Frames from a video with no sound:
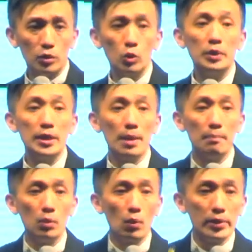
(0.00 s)
To be
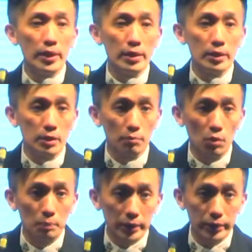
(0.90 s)
number one, then it's
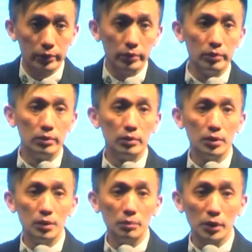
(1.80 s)
more big deal.
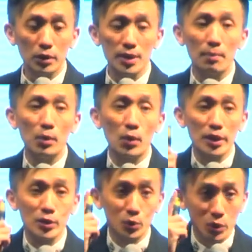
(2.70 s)
Because number one
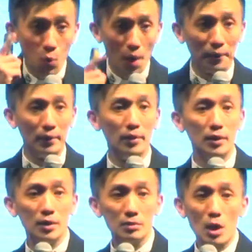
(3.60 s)
is only one.
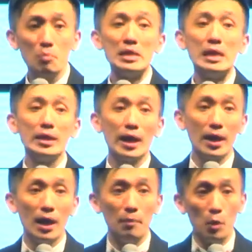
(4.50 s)
Now
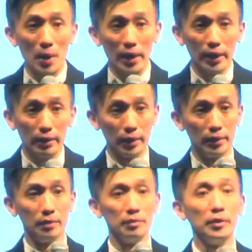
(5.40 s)
millionaire, bopake one.